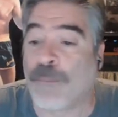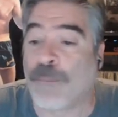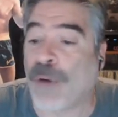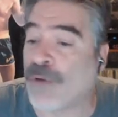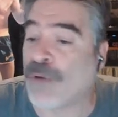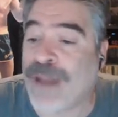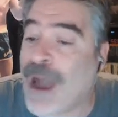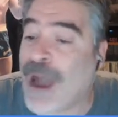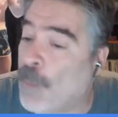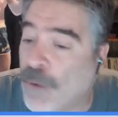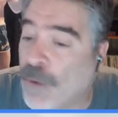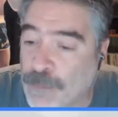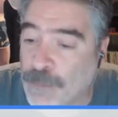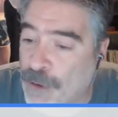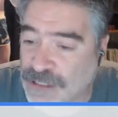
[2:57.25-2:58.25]
Bro, not
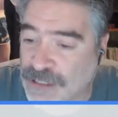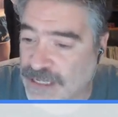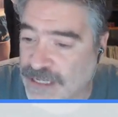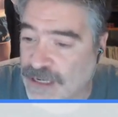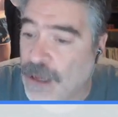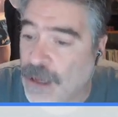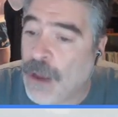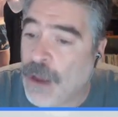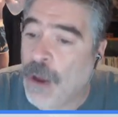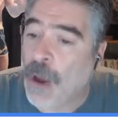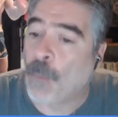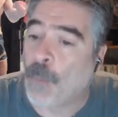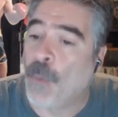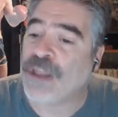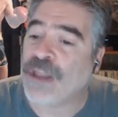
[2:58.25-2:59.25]
one person.
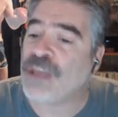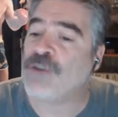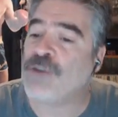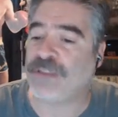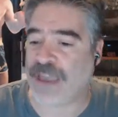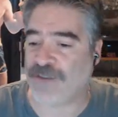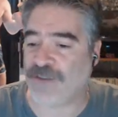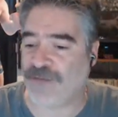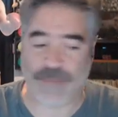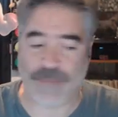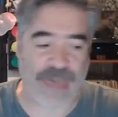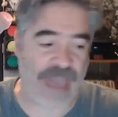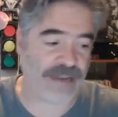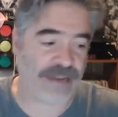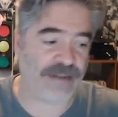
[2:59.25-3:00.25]
What do you take from that?